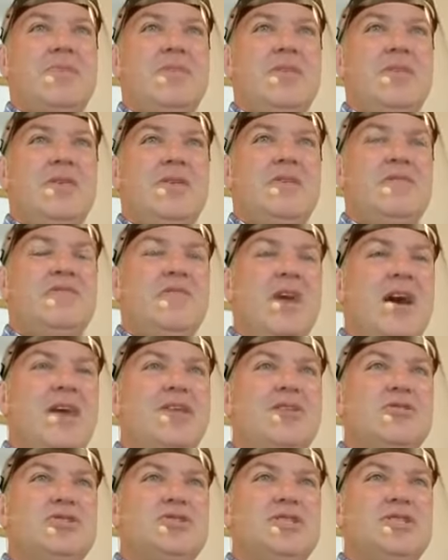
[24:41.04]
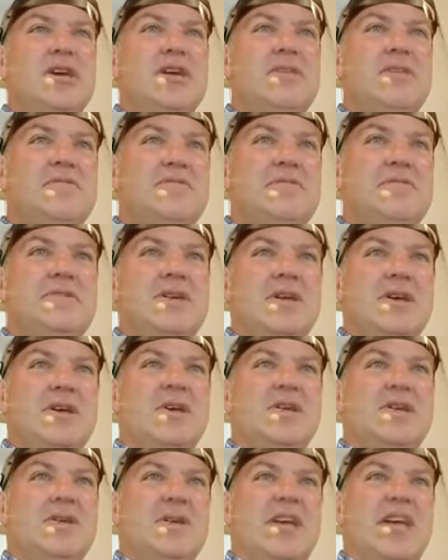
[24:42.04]
You find yourself
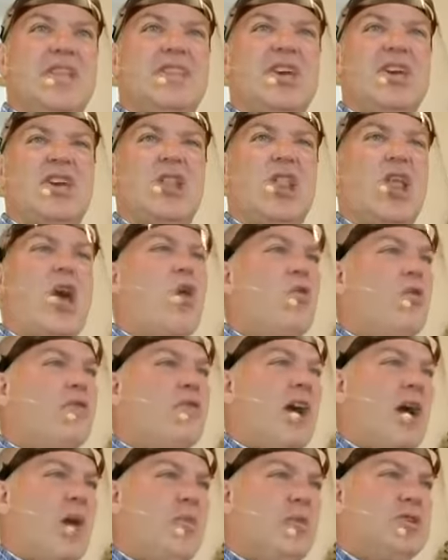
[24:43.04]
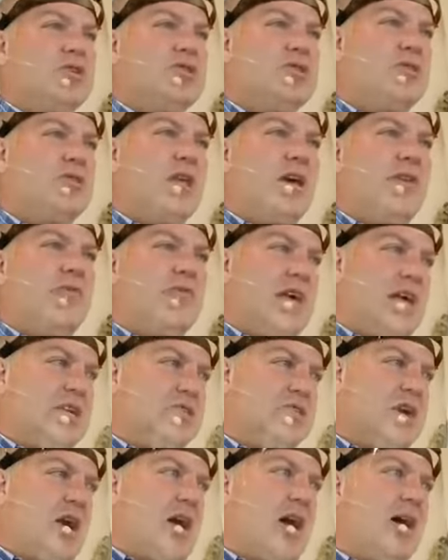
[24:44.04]
in the glow of how much you love that
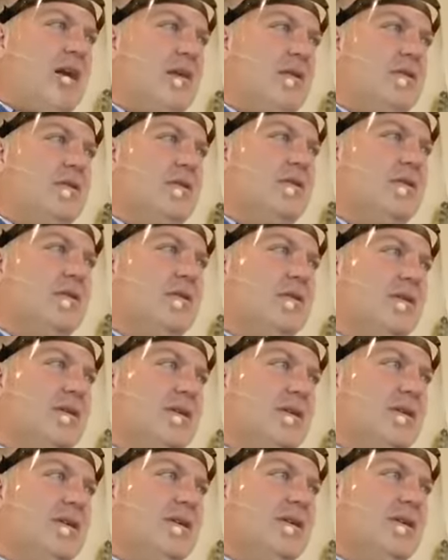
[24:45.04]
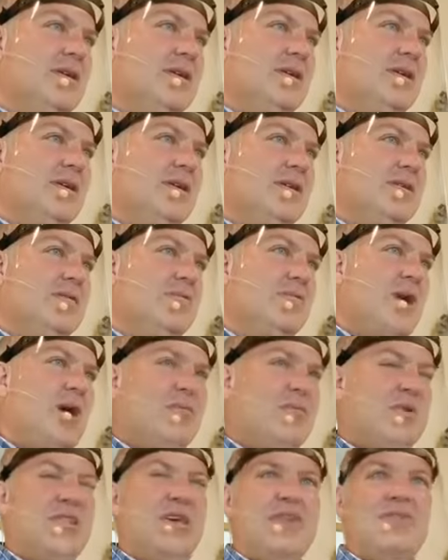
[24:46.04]
child. Well, I
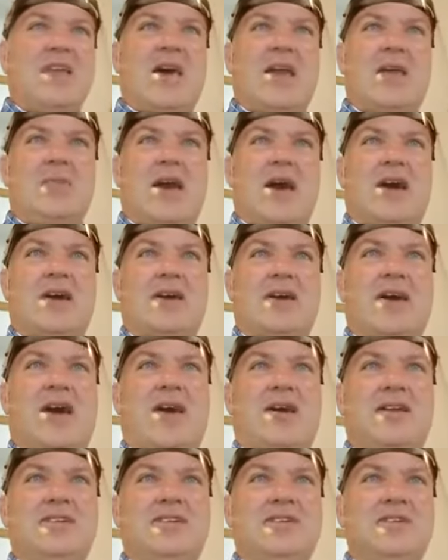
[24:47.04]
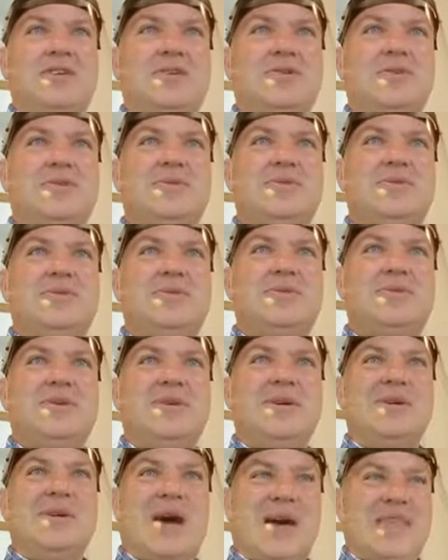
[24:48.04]
believe that about God too.
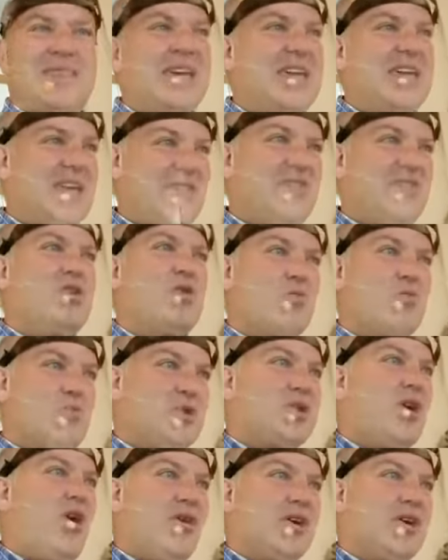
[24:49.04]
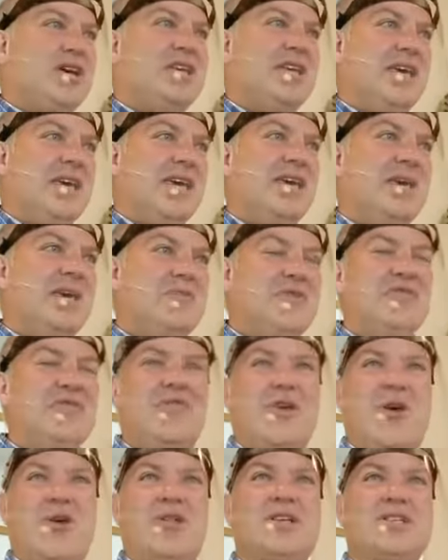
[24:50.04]
I think if you're talking to Him and
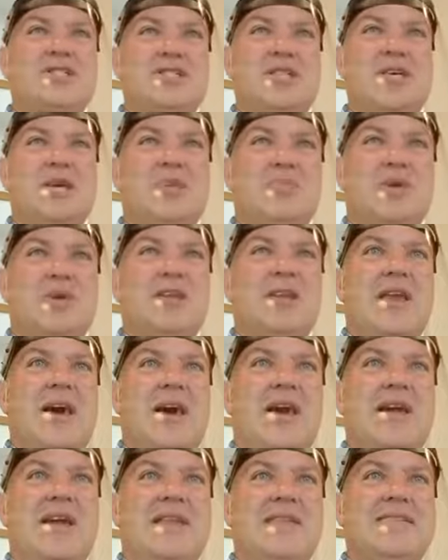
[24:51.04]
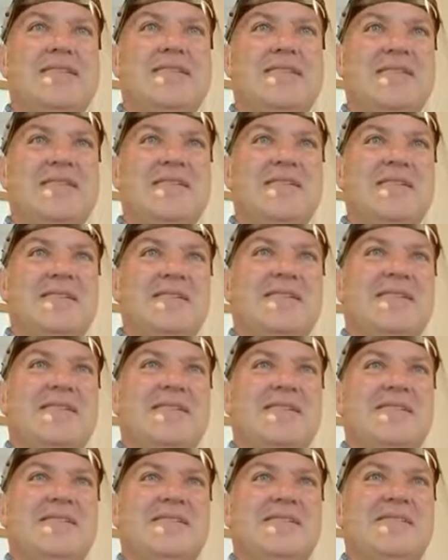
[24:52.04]
fall asleep at night,
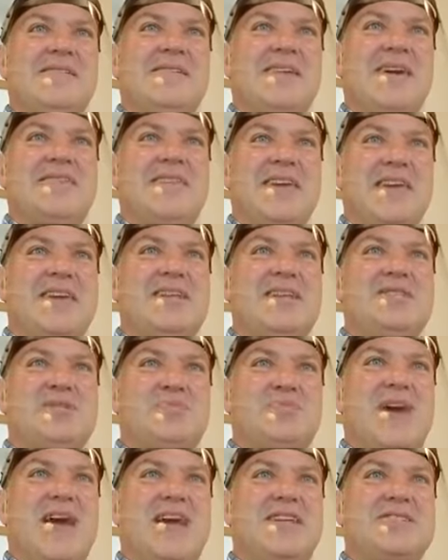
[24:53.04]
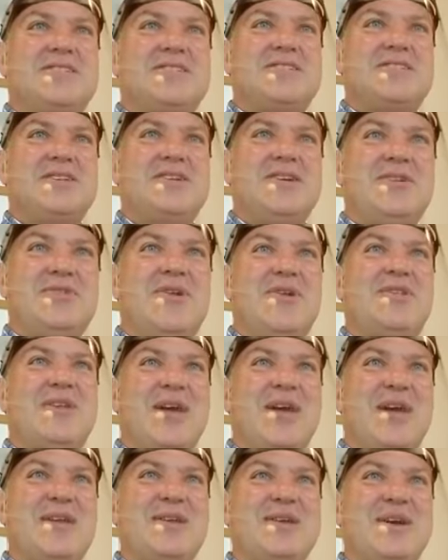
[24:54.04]
I think he just pats you on the
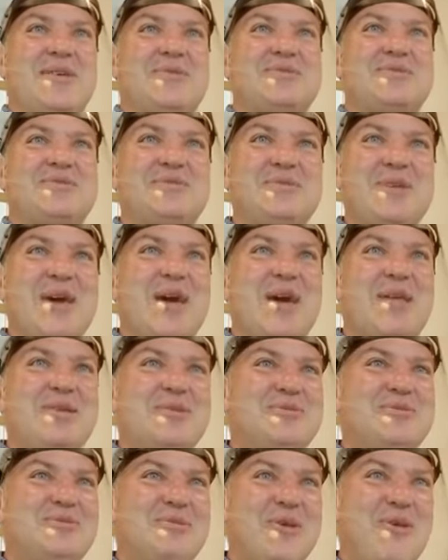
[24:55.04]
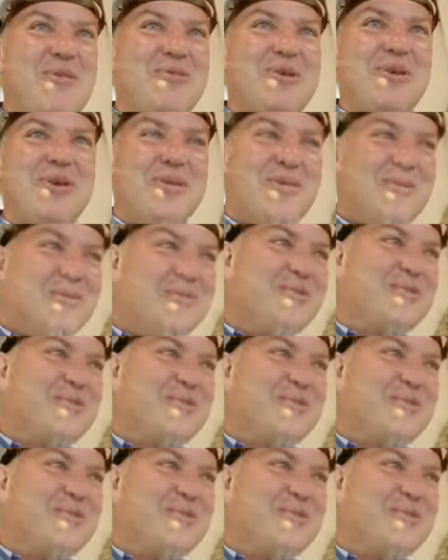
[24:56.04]
head and goes, That is so cute.